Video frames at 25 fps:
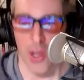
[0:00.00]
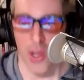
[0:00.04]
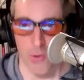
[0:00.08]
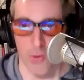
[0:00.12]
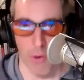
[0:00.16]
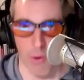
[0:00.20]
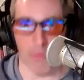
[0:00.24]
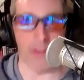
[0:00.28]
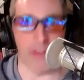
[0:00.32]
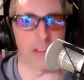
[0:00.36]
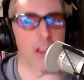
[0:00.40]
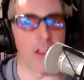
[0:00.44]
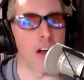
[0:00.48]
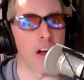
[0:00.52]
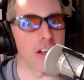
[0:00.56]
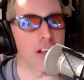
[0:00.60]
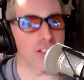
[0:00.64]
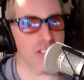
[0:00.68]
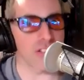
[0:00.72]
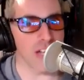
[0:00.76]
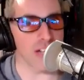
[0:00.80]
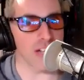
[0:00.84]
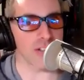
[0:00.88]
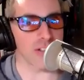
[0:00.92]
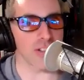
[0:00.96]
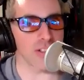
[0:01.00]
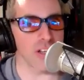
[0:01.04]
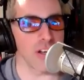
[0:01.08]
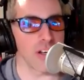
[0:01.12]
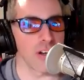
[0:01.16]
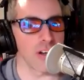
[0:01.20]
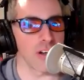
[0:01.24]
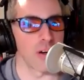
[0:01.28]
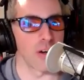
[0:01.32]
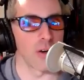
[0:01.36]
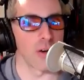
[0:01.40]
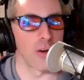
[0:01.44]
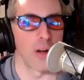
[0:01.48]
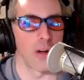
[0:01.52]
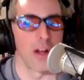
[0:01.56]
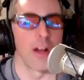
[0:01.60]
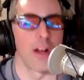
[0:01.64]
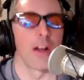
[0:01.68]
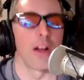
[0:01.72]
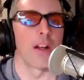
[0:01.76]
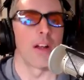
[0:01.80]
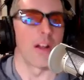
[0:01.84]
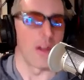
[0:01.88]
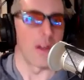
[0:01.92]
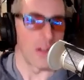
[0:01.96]
when we launch that show,
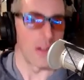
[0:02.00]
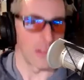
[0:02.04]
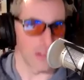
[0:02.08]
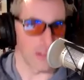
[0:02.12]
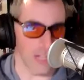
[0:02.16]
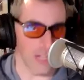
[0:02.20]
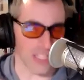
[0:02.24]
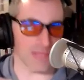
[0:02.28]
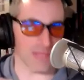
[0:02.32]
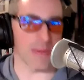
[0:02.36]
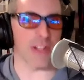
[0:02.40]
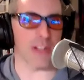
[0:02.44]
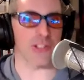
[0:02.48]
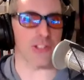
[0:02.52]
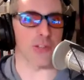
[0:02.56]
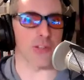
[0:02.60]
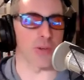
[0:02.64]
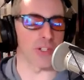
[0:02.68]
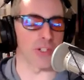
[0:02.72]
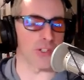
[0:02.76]
yeah, let's yeah, make sure yeah.